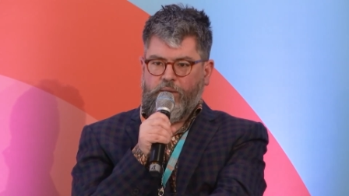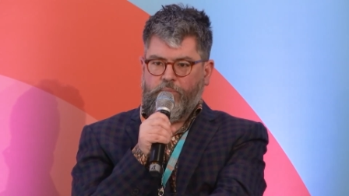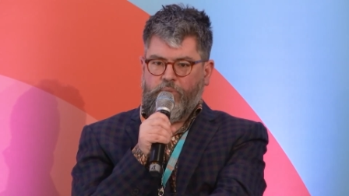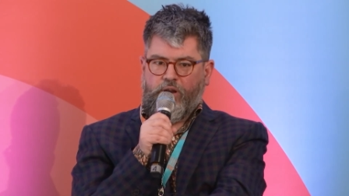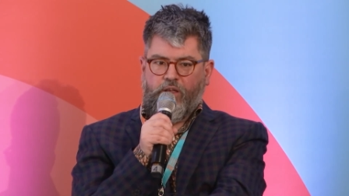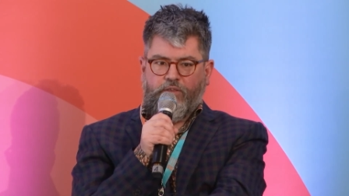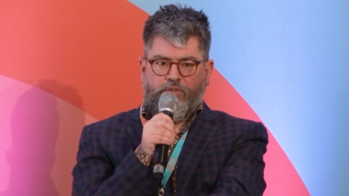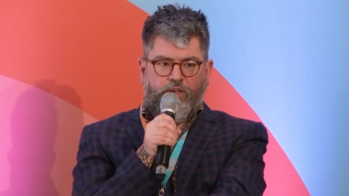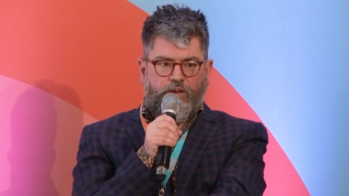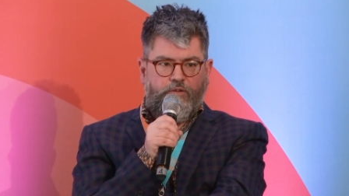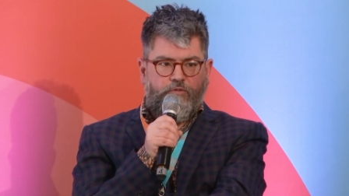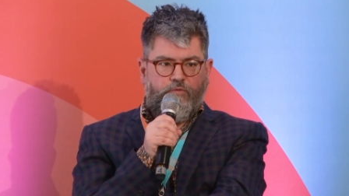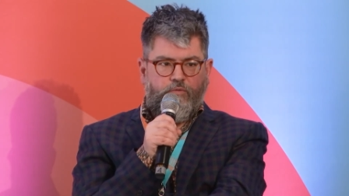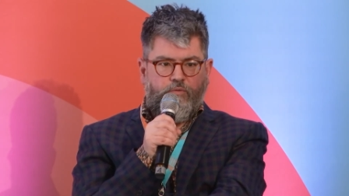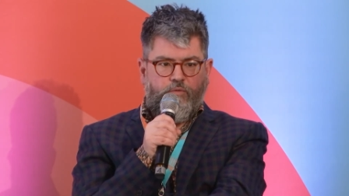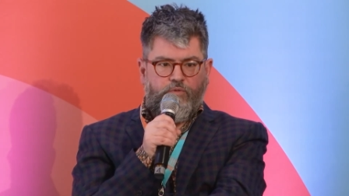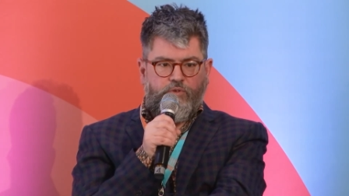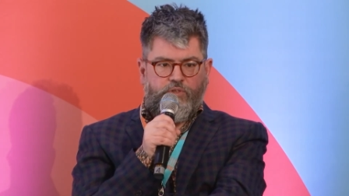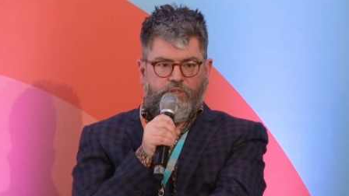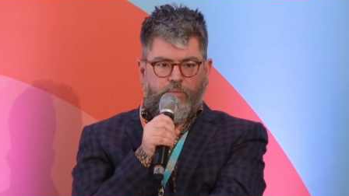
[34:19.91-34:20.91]
but I think
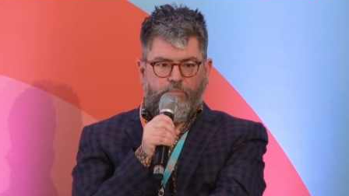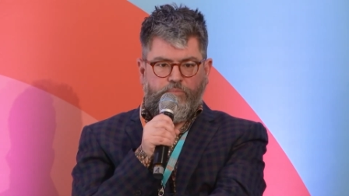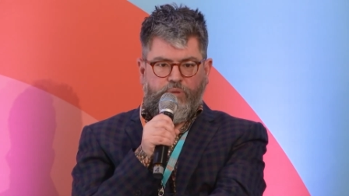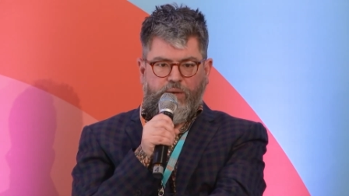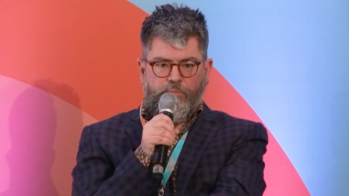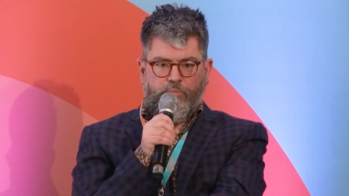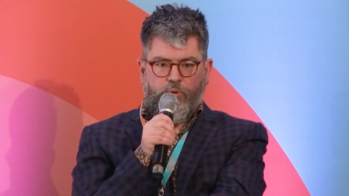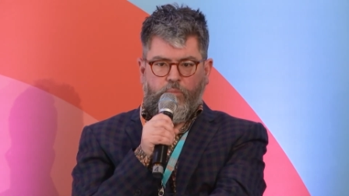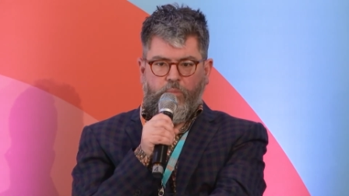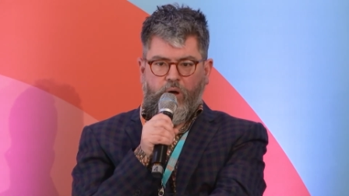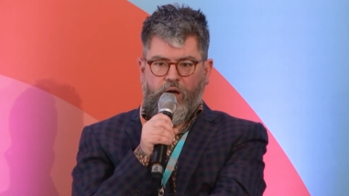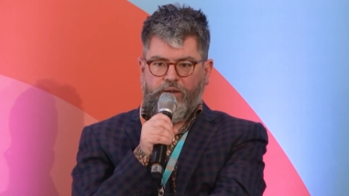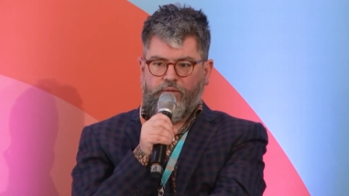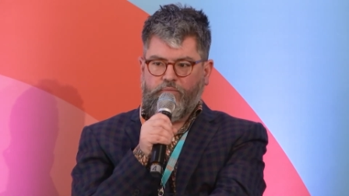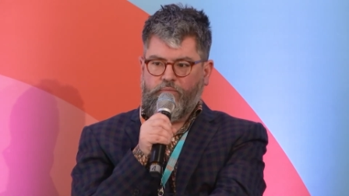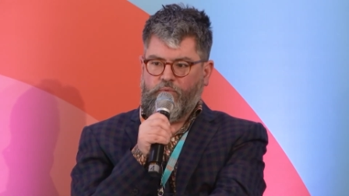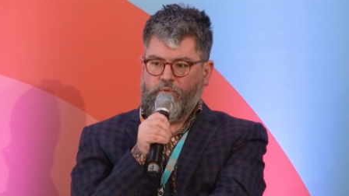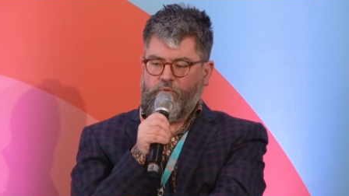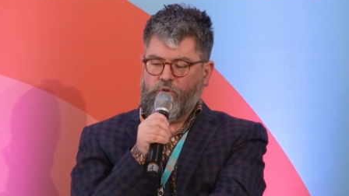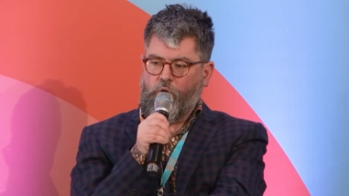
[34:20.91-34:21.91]
some people might
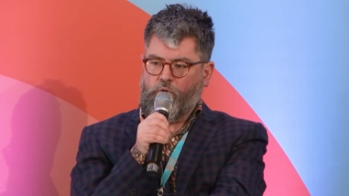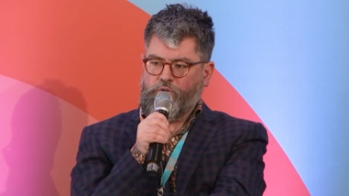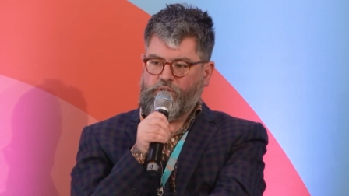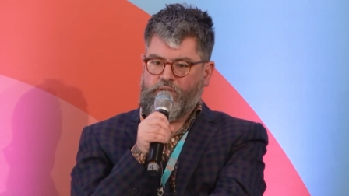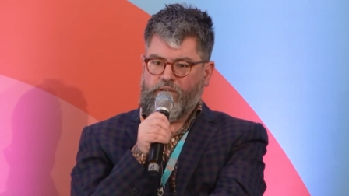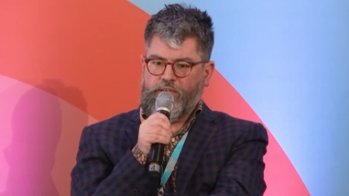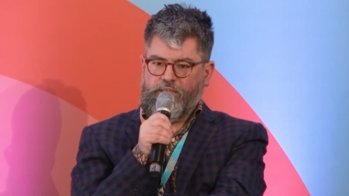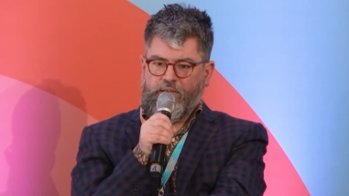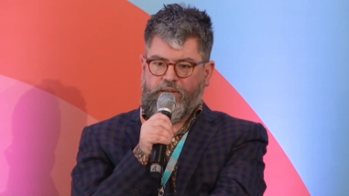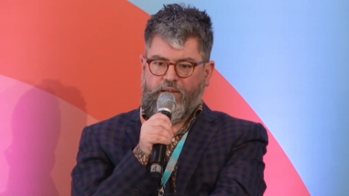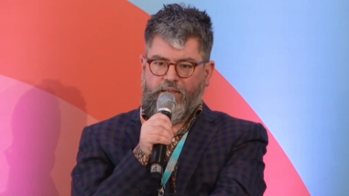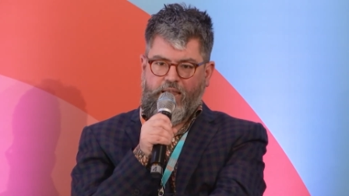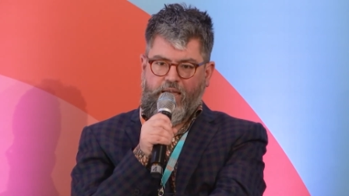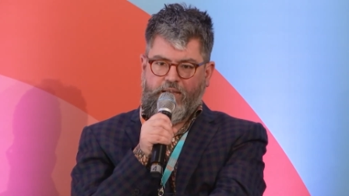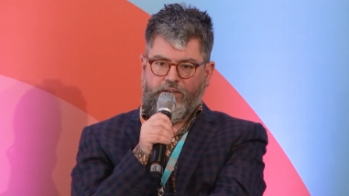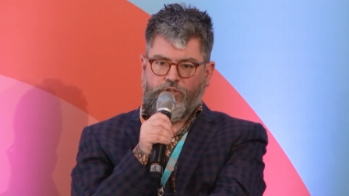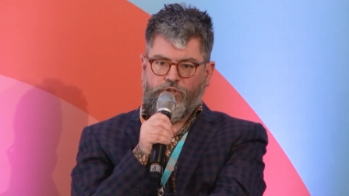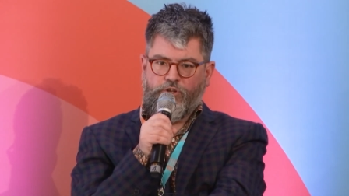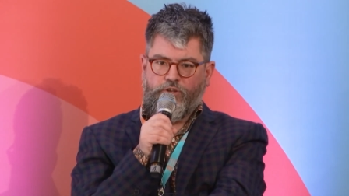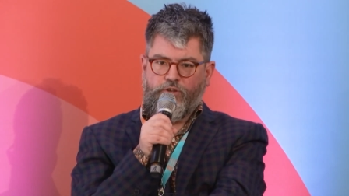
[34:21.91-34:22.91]
not see the
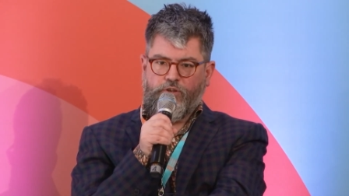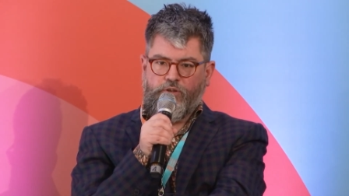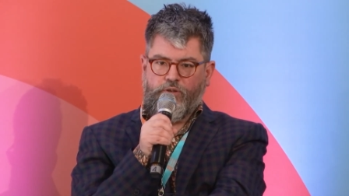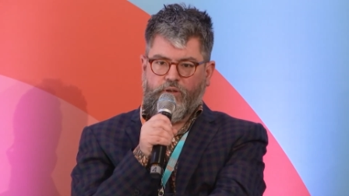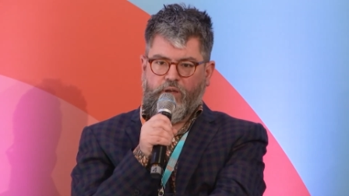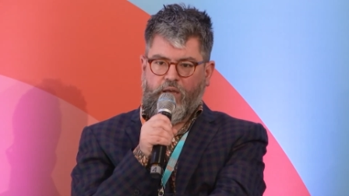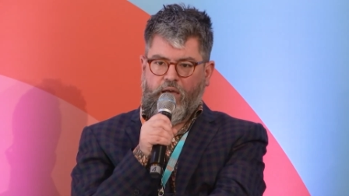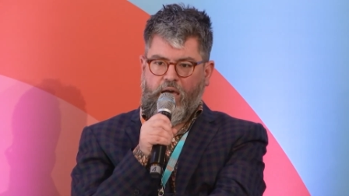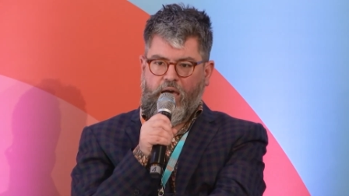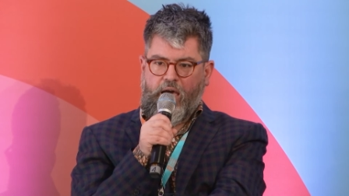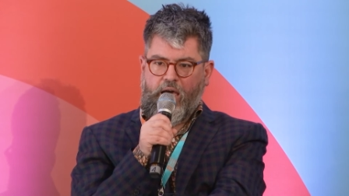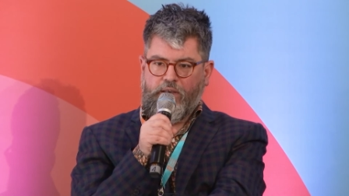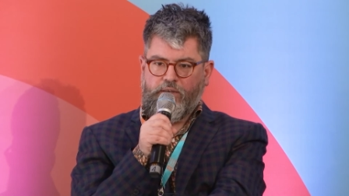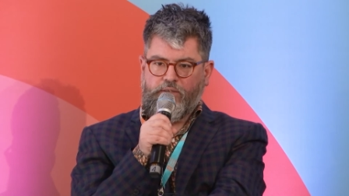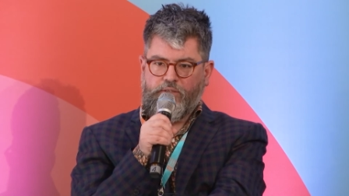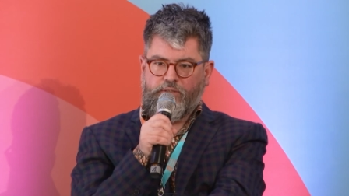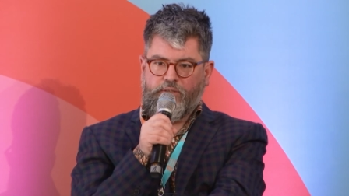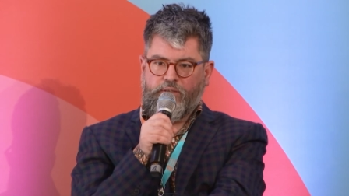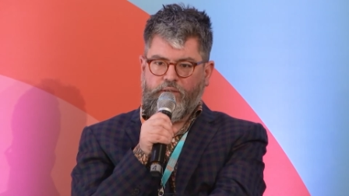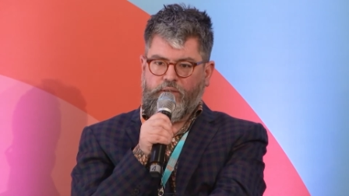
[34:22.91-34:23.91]
connection
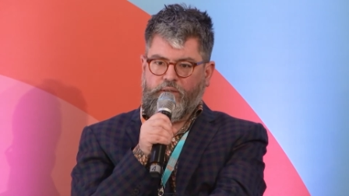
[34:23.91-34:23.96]
and